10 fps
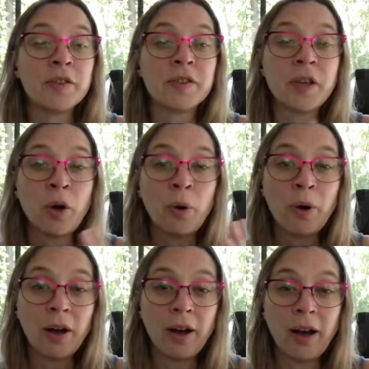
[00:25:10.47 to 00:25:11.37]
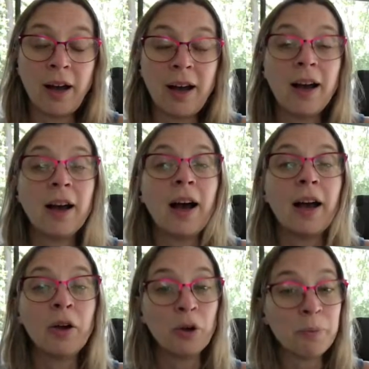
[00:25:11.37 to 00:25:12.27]
So
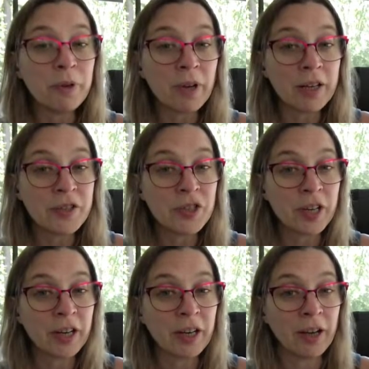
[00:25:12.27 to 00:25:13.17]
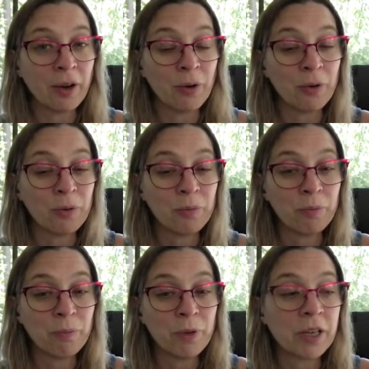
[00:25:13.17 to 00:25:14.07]
I hope you guys check it out,
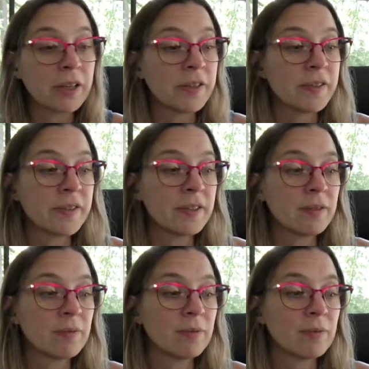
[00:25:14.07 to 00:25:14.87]
because